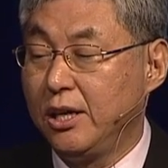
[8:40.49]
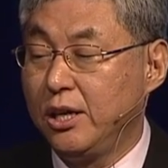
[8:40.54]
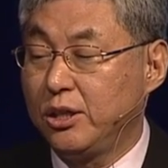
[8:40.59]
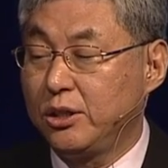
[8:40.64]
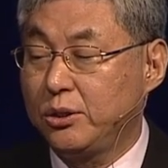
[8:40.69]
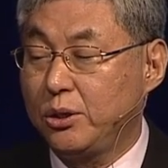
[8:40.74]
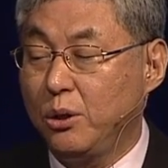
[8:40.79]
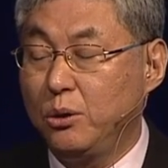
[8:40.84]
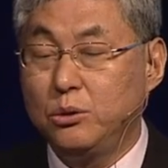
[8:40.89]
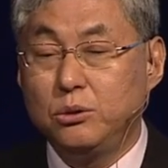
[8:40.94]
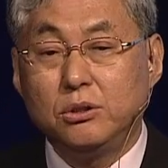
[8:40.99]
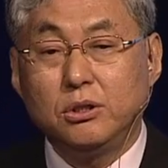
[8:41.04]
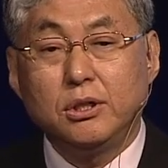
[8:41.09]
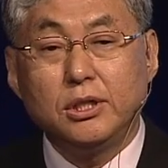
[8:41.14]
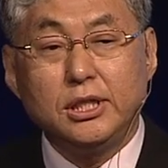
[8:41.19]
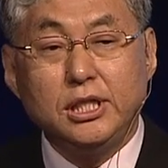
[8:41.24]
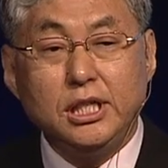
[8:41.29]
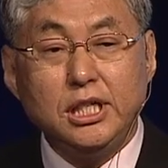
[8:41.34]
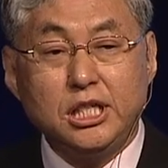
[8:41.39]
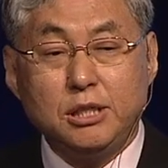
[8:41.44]
So
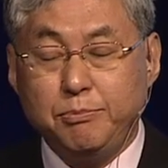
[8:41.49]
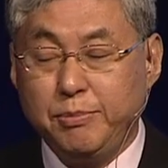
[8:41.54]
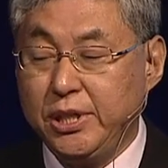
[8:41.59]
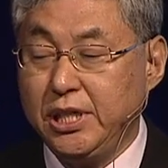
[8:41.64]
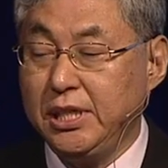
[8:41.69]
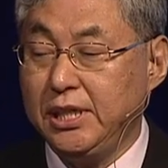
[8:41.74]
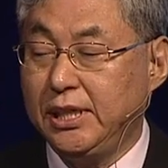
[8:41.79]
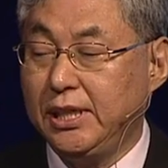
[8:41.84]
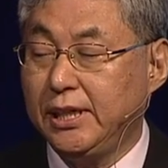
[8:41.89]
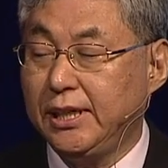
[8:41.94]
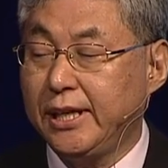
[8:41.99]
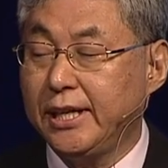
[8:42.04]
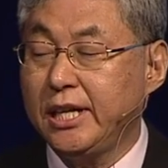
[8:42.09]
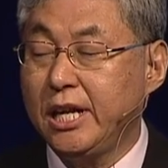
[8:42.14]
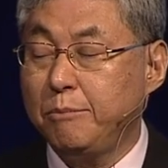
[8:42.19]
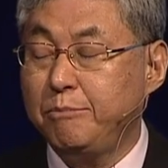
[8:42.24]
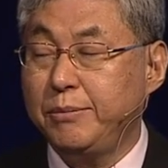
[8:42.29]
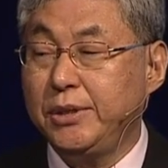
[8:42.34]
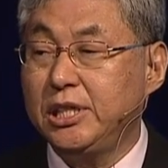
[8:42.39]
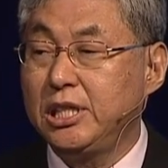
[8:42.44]
each P
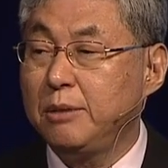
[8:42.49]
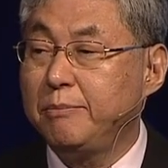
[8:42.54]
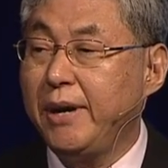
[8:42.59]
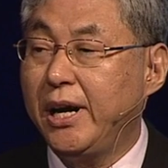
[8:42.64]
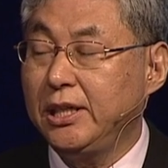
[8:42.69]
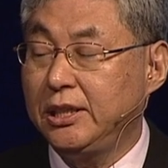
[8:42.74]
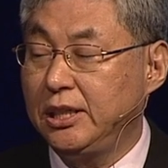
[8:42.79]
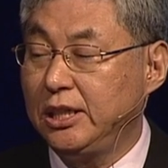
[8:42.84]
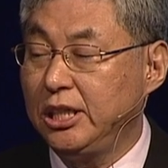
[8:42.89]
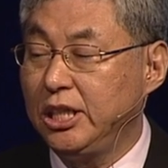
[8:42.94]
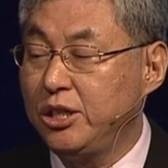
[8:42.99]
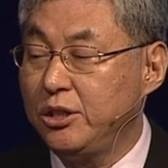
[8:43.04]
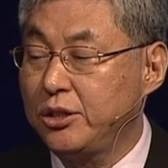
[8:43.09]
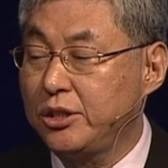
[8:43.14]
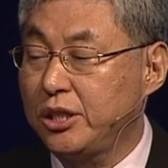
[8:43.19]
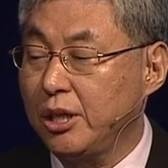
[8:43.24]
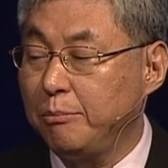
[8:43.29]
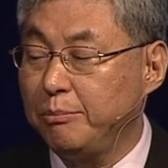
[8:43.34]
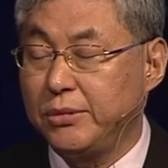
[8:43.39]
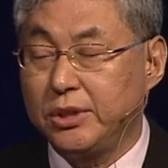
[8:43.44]
cannot be divided in
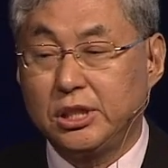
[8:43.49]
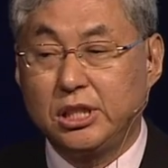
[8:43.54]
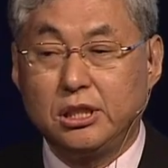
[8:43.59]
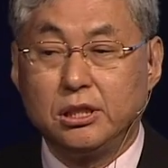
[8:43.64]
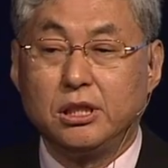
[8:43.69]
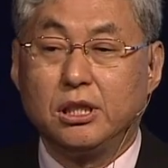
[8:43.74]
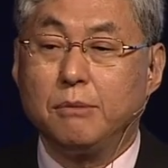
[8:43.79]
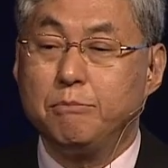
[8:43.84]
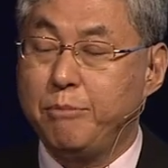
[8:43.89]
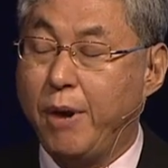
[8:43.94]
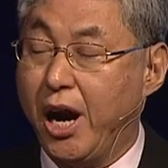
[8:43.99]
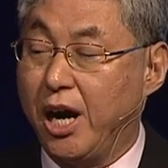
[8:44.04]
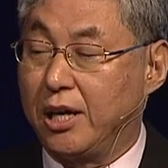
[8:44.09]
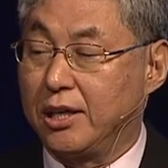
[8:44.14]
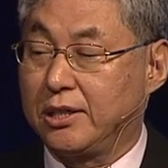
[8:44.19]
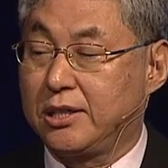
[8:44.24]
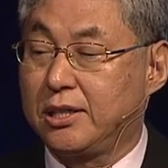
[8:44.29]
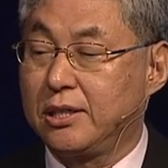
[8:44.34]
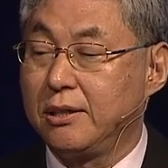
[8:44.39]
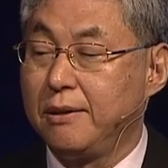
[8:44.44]

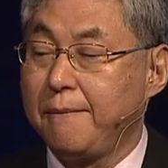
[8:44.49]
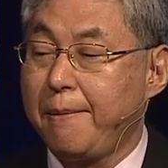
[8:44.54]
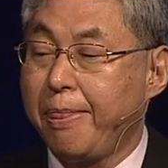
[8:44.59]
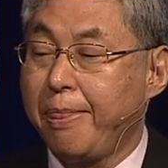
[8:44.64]
sub-parts.